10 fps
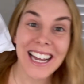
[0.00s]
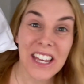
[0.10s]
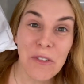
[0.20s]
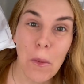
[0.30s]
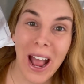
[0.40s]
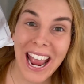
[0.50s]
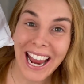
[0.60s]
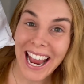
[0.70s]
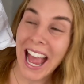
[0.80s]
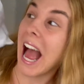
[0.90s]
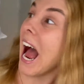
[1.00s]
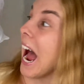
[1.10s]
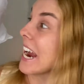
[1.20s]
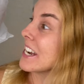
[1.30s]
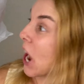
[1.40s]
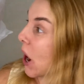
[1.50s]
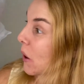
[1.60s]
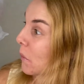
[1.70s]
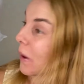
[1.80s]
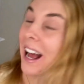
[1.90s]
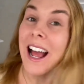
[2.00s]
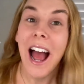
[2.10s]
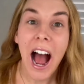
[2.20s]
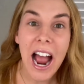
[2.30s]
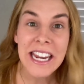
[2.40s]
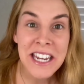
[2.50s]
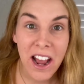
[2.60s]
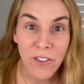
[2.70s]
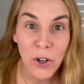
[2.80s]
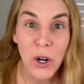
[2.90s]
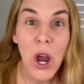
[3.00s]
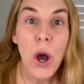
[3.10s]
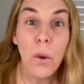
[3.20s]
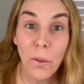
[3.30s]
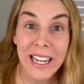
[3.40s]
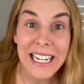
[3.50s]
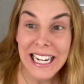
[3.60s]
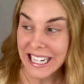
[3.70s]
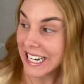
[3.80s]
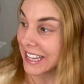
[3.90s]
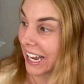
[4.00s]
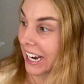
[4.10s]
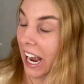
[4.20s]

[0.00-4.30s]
giveaway. I know, I never win anything.